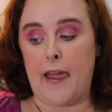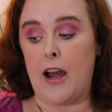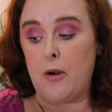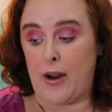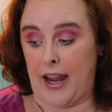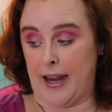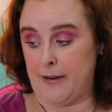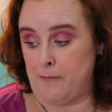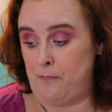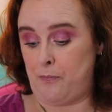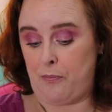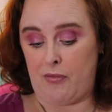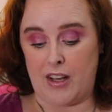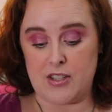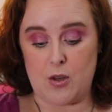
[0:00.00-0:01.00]
Okay,
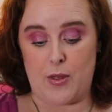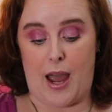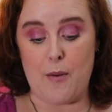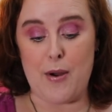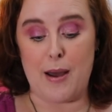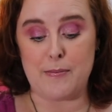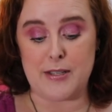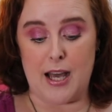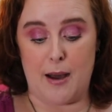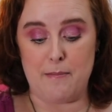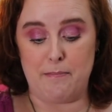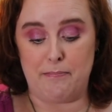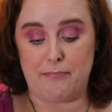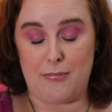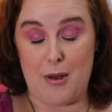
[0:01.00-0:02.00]
so that wraps
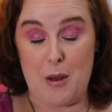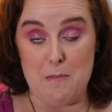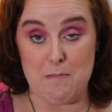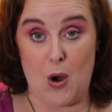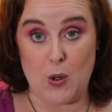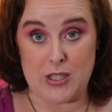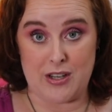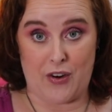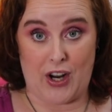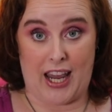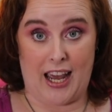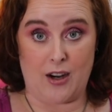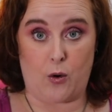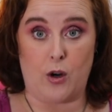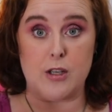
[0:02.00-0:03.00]
up most of our
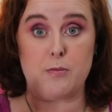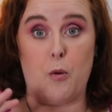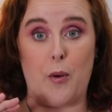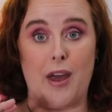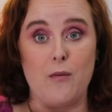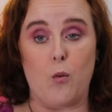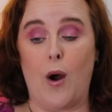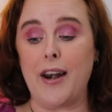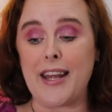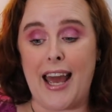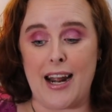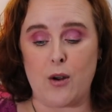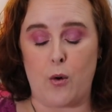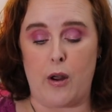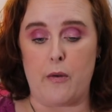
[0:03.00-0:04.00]
categories, but we have one
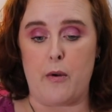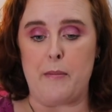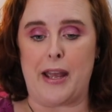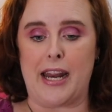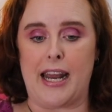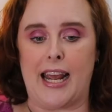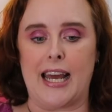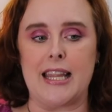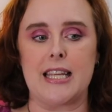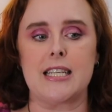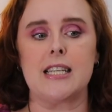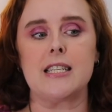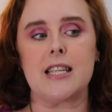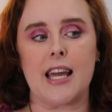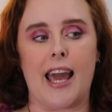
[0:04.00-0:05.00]
category remaining, and this
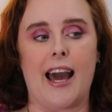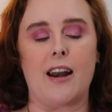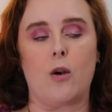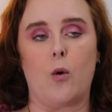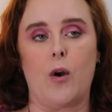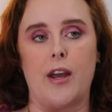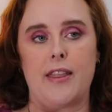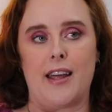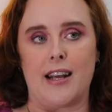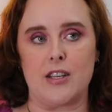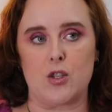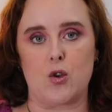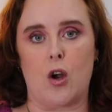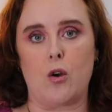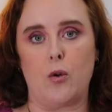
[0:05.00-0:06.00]
is the category that I
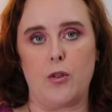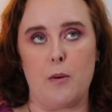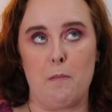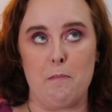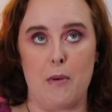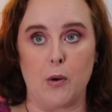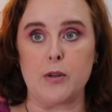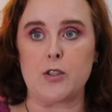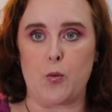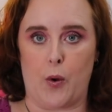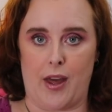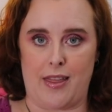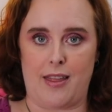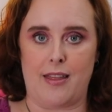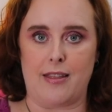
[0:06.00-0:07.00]
struggled the most
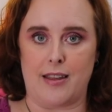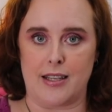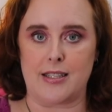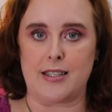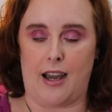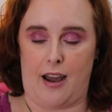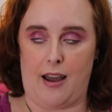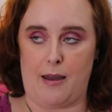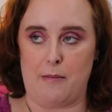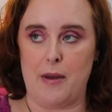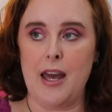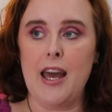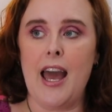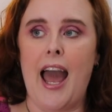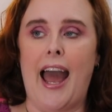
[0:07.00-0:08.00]
with this time,
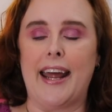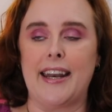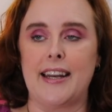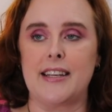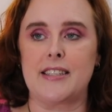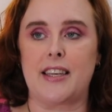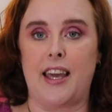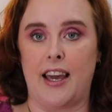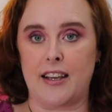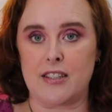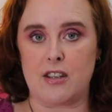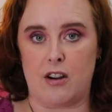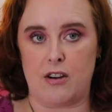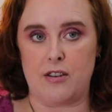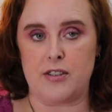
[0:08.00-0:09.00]
and it is
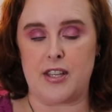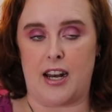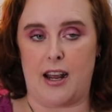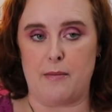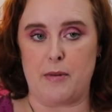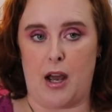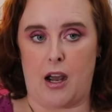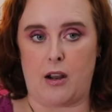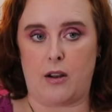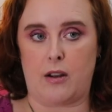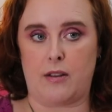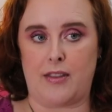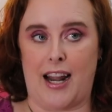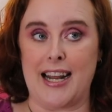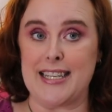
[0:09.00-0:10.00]
Kickstarters that I'm not,
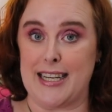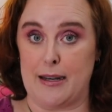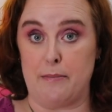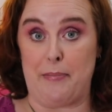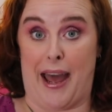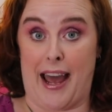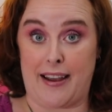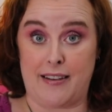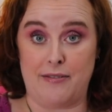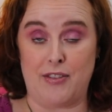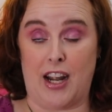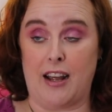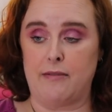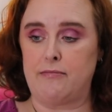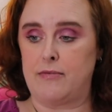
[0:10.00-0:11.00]
that I didn't back,
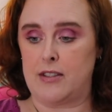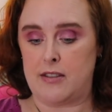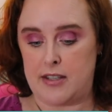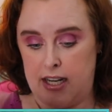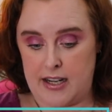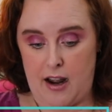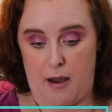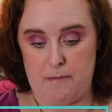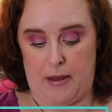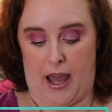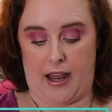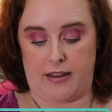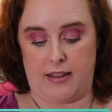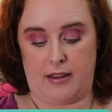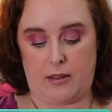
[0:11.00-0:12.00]
that I did not
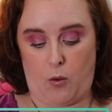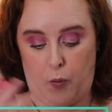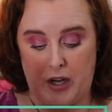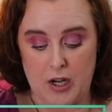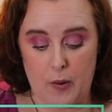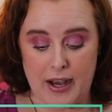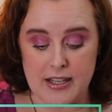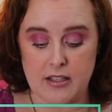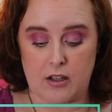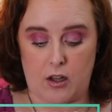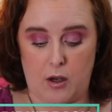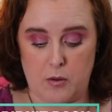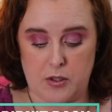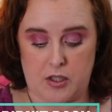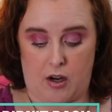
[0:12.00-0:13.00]
back, that the window has
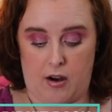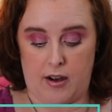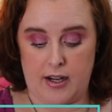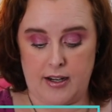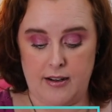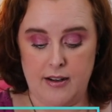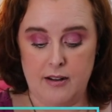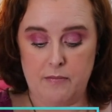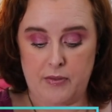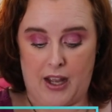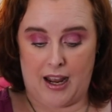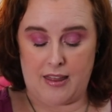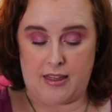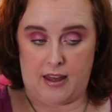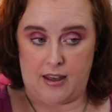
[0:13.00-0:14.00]
closed on,
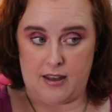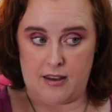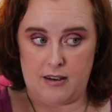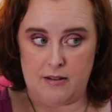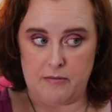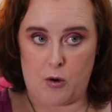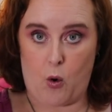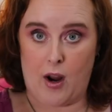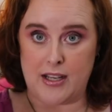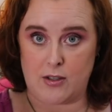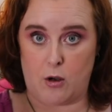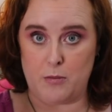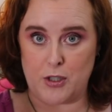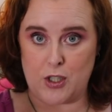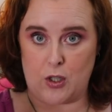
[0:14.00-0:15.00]
I think, or has
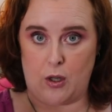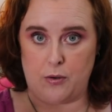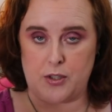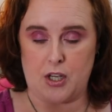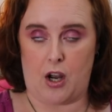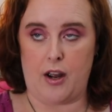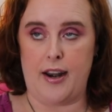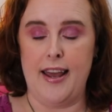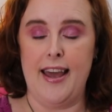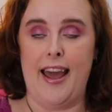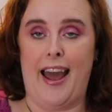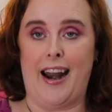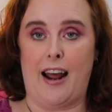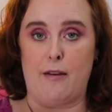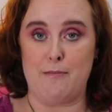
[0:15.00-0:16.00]
almost closed on,
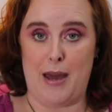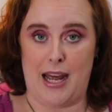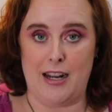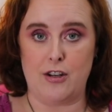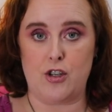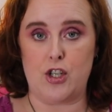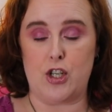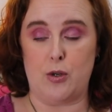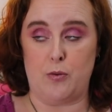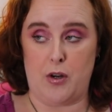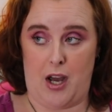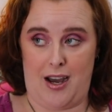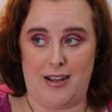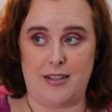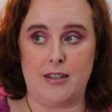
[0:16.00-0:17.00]
and I've managed to
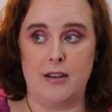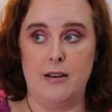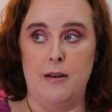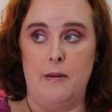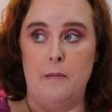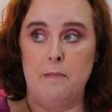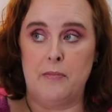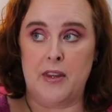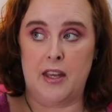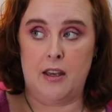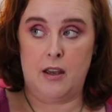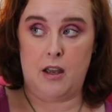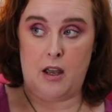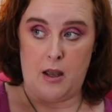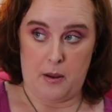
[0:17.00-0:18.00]
not
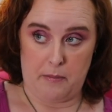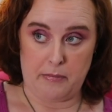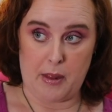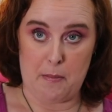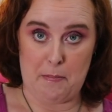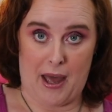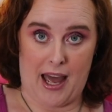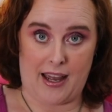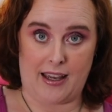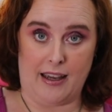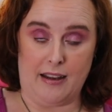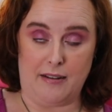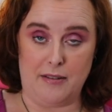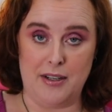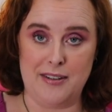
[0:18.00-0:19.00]
back
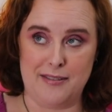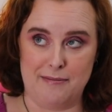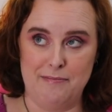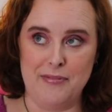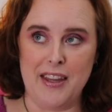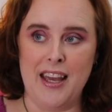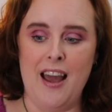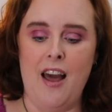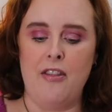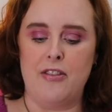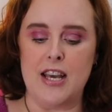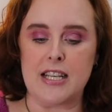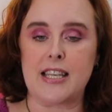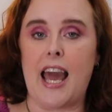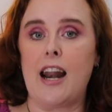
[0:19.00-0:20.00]
it.
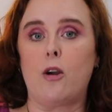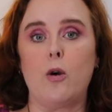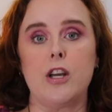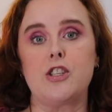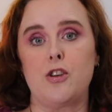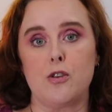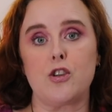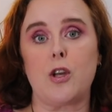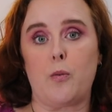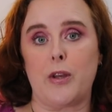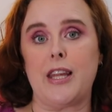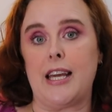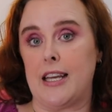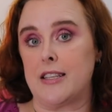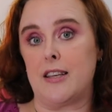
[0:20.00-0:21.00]
This category is usually
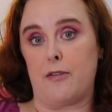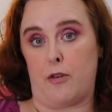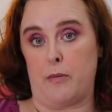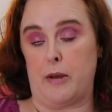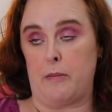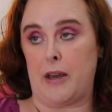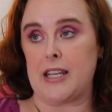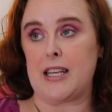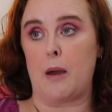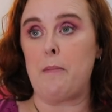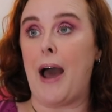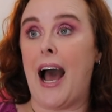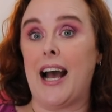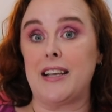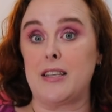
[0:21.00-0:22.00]
really easy for me because I
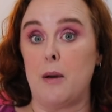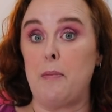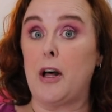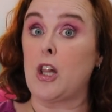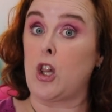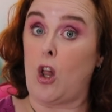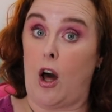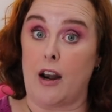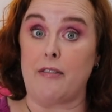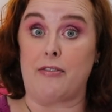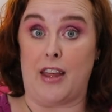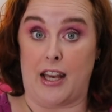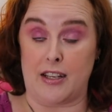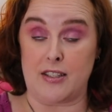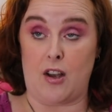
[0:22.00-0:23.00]
pass up a lot of
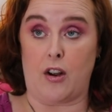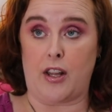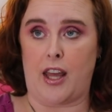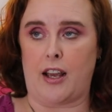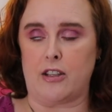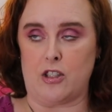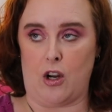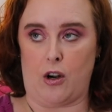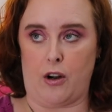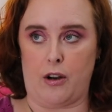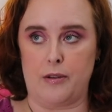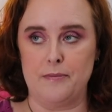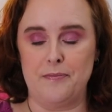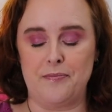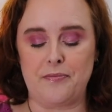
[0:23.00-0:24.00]
things on Kickstarter,